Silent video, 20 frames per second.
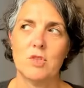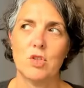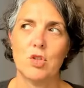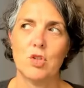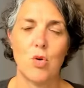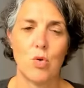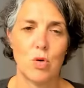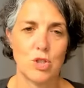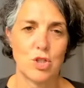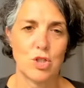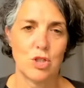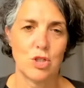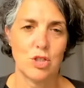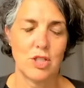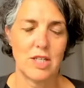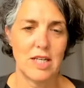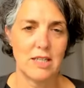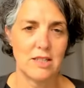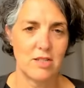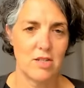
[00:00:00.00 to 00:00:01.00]

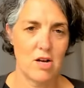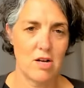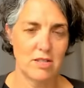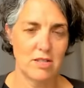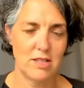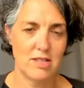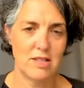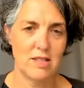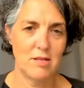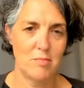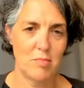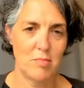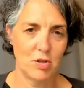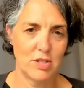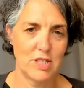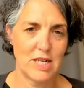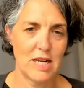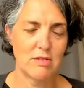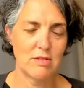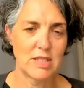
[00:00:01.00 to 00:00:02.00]
tortured, exhausted,
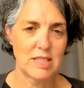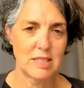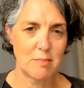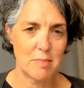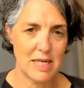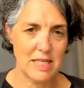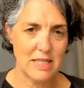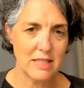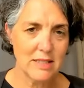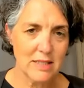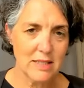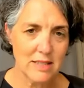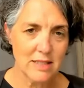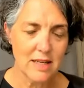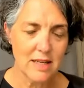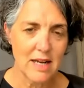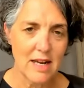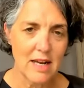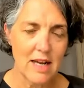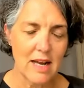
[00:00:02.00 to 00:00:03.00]
burnt out space.
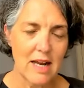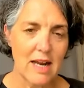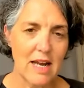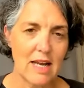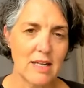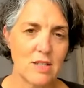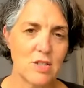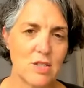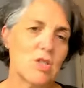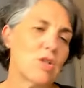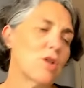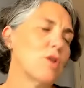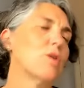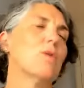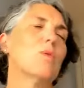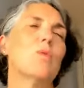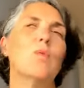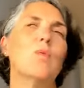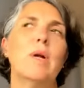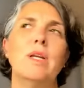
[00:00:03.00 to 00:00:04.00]
And
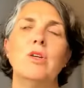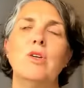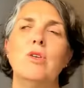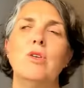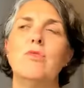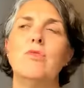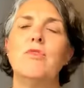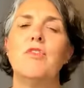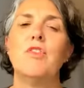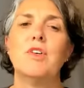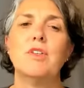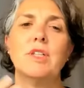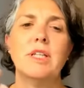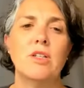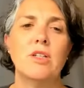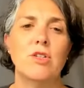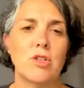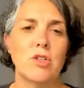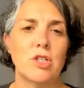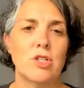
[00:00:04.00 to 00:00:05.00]
so when you fully
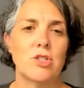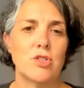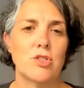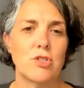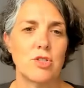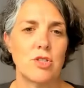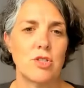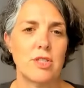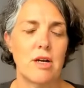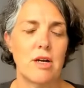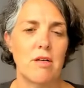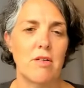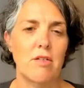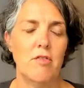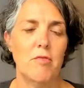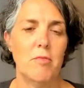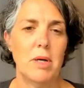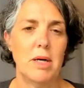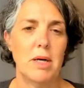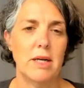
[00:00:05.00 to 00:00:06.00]
nourish yourself,
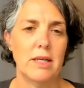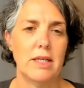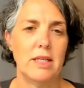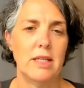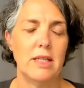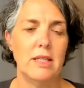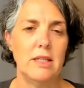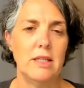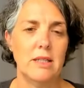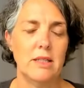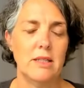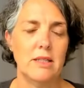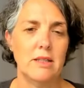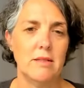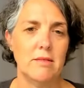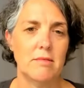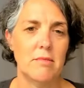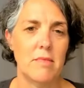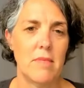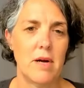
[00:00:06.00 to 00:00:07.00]
body,
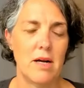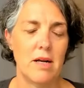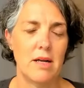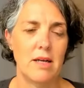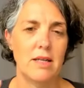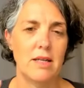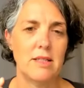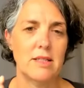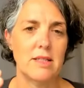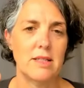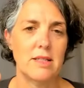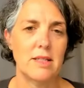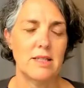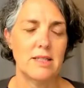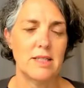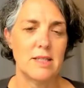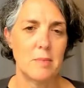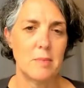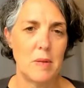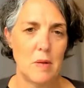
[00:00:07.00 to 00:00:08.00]
mind,
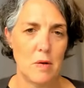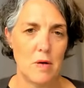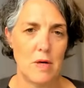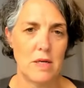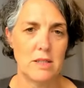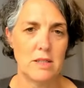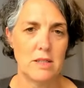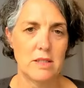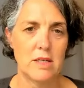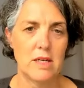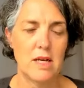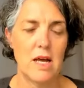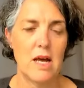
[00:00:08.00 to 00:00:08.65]
and spirit,